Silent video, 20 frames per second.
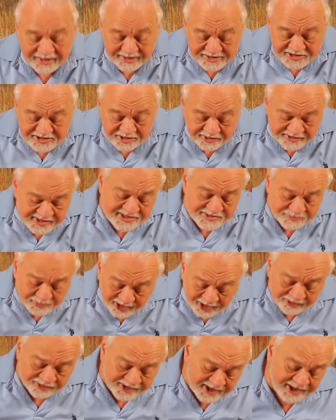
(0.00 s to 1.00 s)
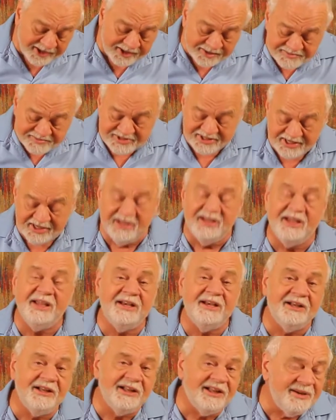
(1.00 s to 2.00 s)
So this model comes
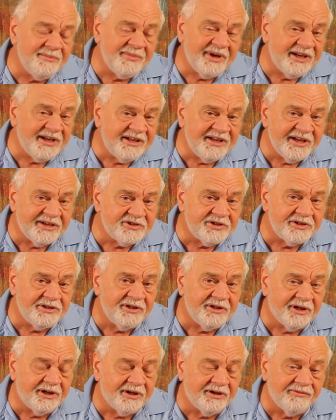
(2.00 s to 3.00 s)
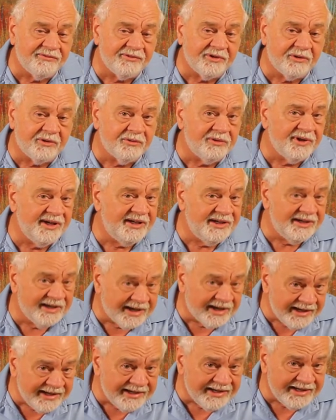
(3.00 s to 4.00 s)
in a limited edition of only
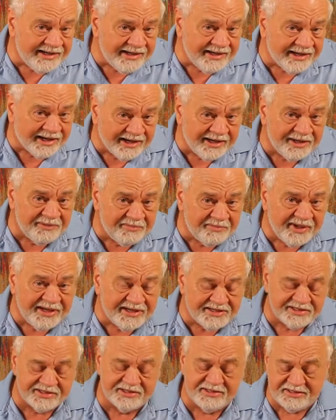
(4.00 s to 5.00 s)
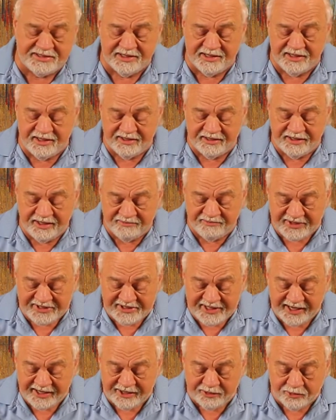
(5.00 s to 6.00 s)
99 pieces. They've been
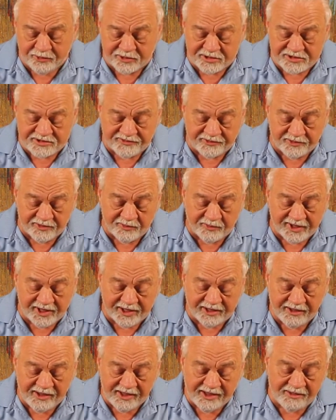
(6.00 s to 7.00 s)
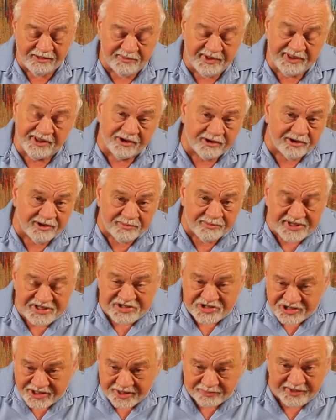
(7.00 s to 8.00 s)
taking orders for a while, but they're going to be
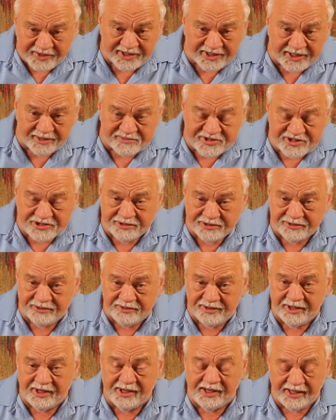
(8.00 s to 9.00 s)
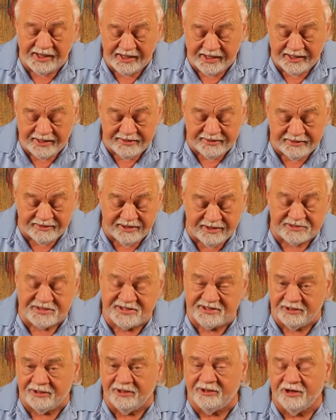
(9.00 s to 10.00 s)
shipping them soon, and there's
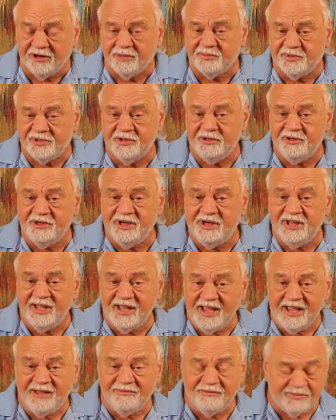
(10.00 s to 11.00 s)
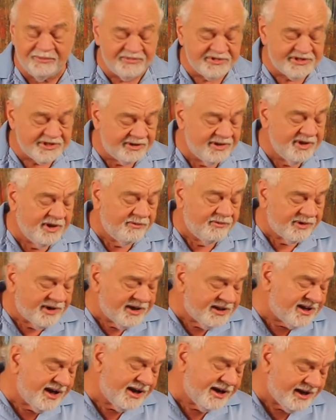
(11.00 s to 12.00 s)
still an opportunity to have them. So we're
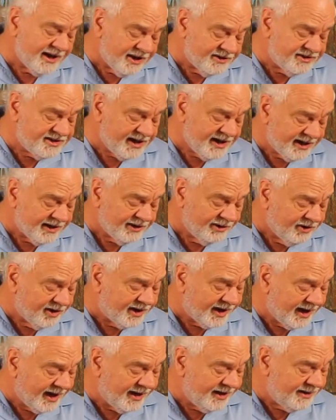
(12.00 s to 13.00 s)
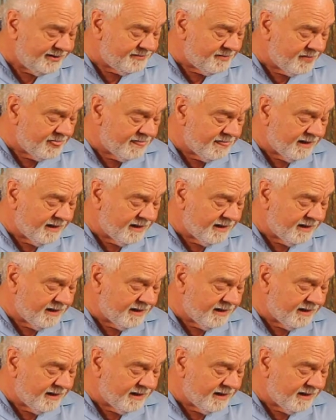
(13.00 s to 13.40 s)
going to take it out and take a look at it.